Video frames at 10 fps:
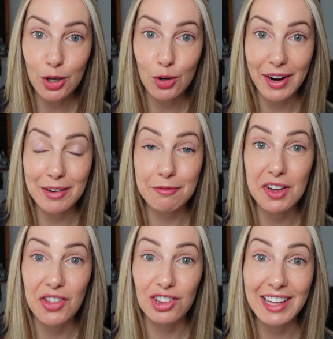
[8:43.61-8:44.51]
credit
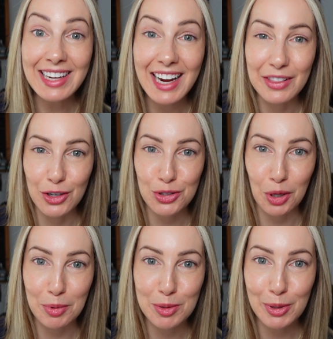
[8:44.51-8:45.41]
via the link in the
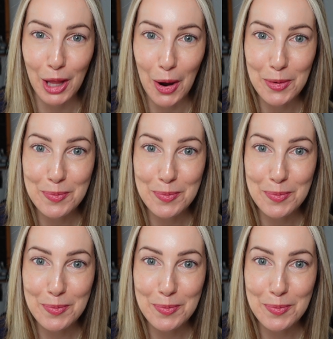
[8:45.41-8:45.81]
description below.